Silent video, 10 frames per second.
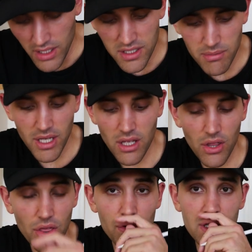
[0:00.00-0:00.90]
to make
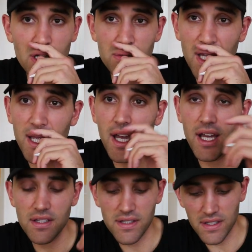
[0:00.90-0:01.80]
3 times 8,
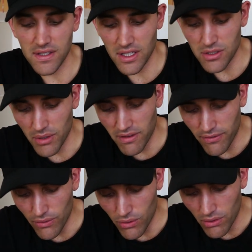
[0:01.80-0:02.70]
8, 16,
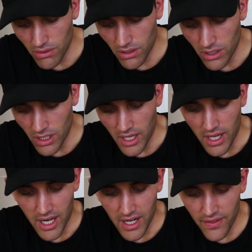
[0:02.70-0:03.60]
24.
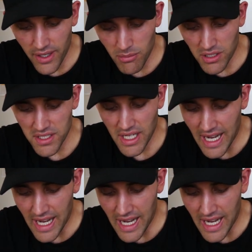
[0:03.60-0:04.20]
And they must